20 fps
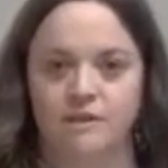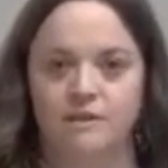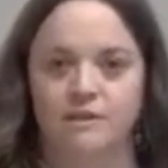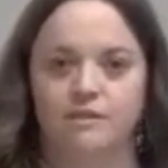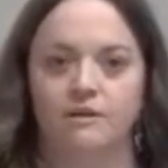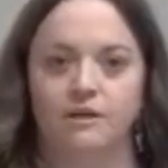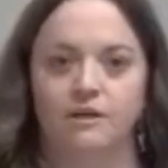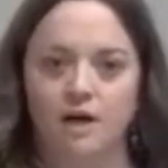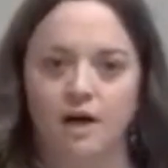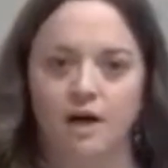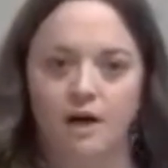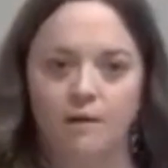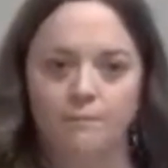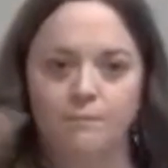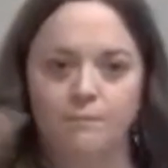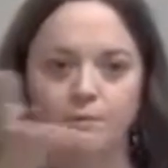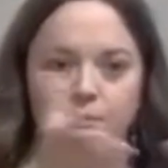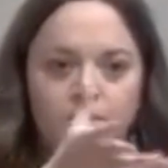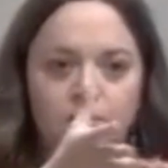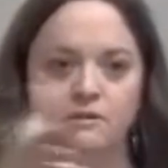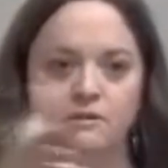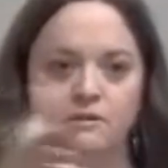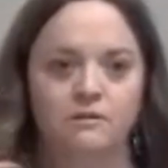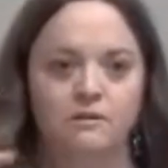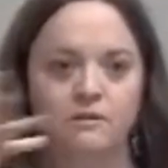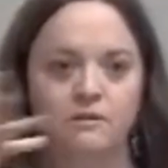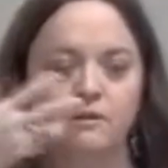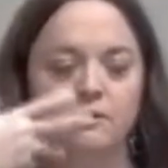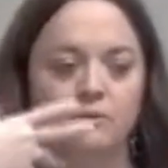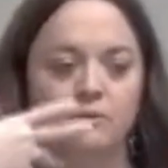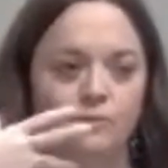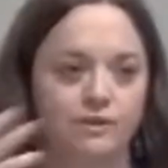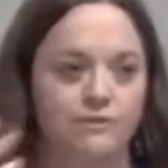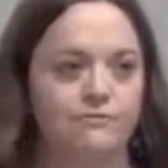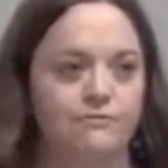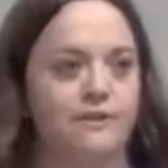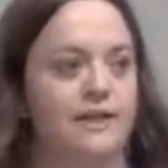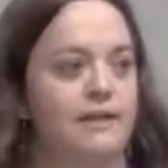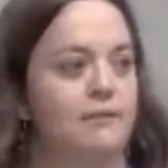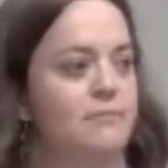the cup with the
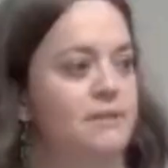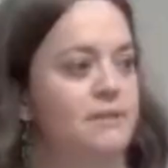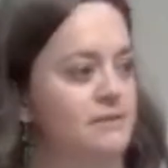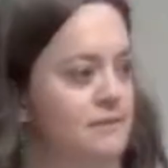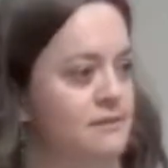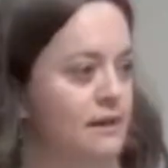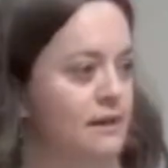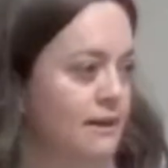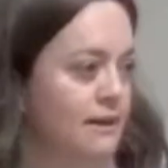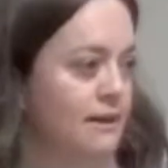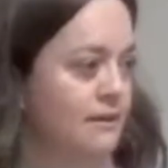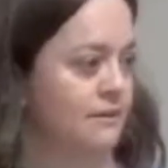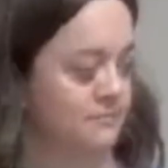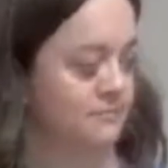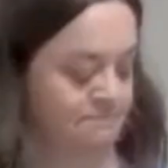flame inside?